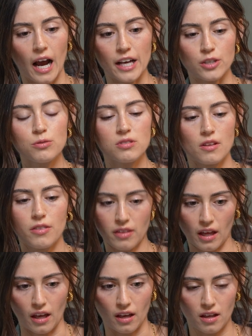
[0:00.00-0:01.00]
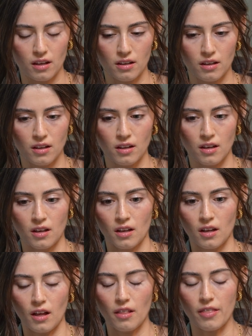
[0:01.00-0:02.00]
used to think
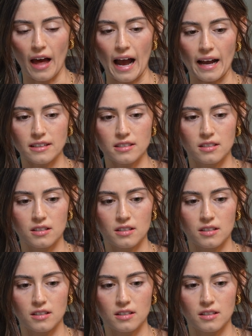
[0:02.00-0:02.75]
that